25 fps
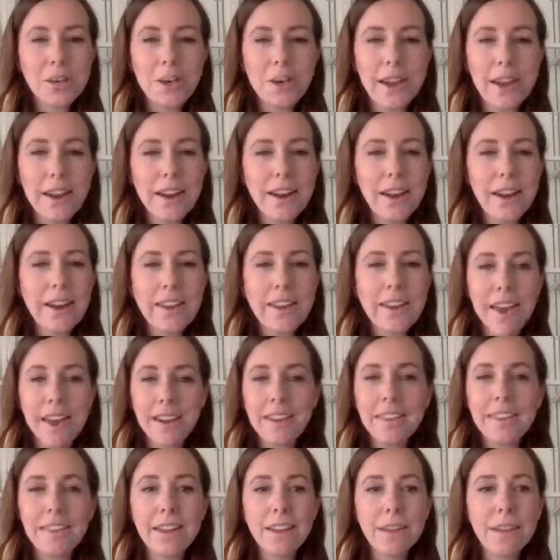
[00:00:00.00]
And
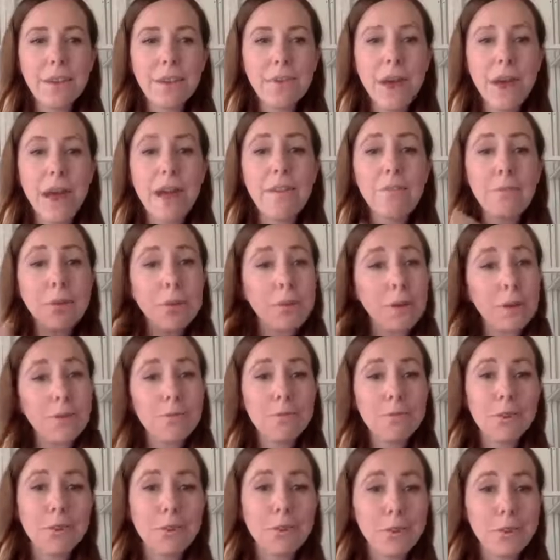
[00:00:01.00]
again, thank you everyone
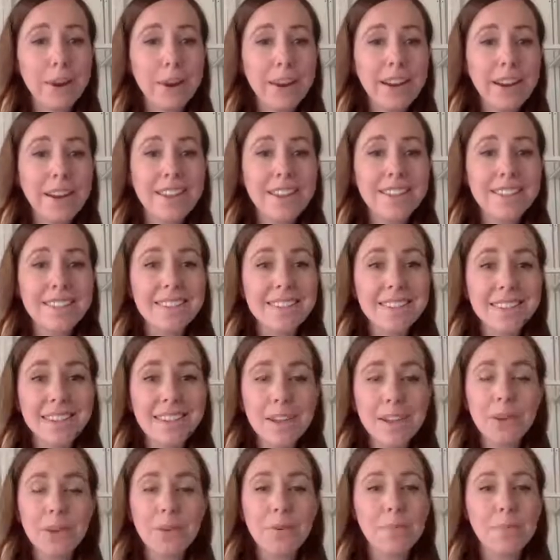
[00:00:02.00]
for joining us.
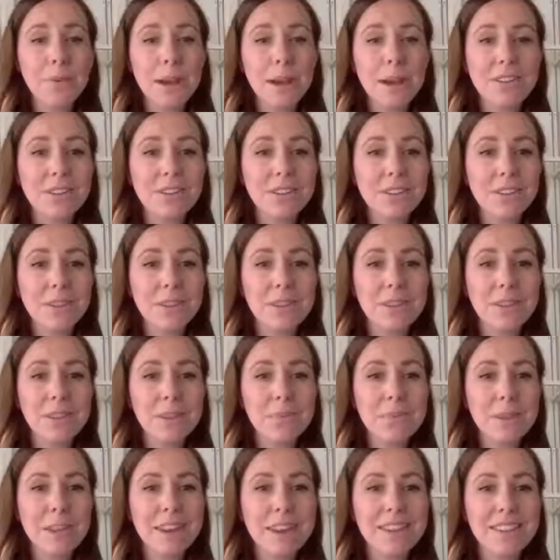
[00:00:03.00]
Thank you, Ambassador
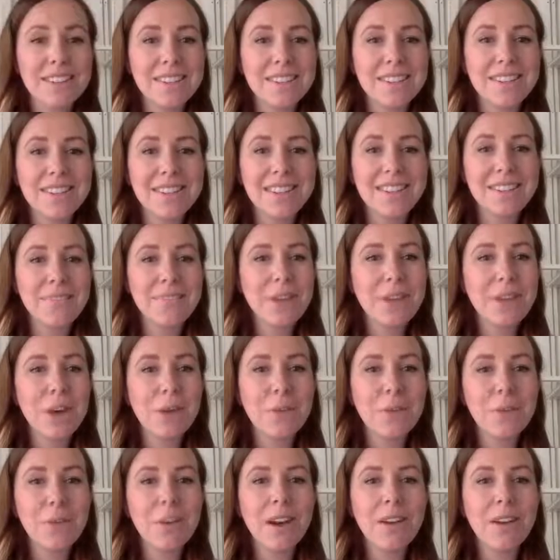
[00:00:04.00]
Richmond. We
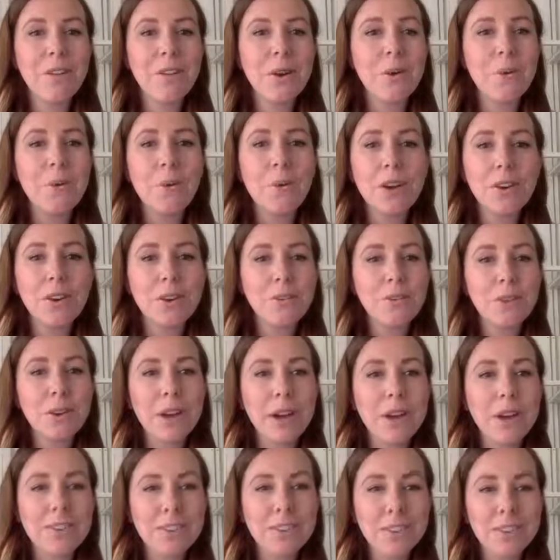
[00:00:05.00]
hope you have a wonderful
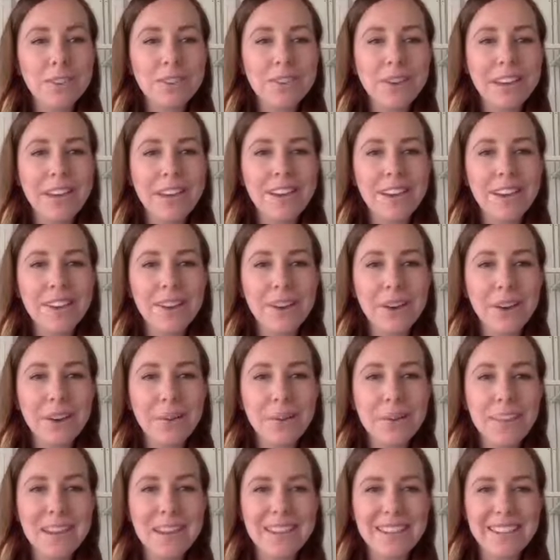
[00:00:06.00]
afternoon and a great
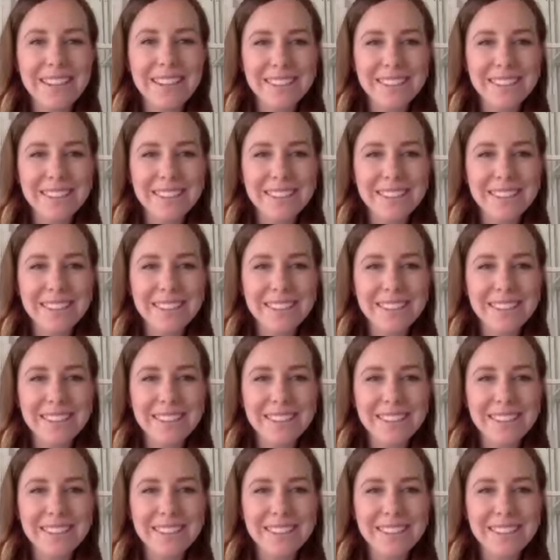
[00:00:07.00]
week.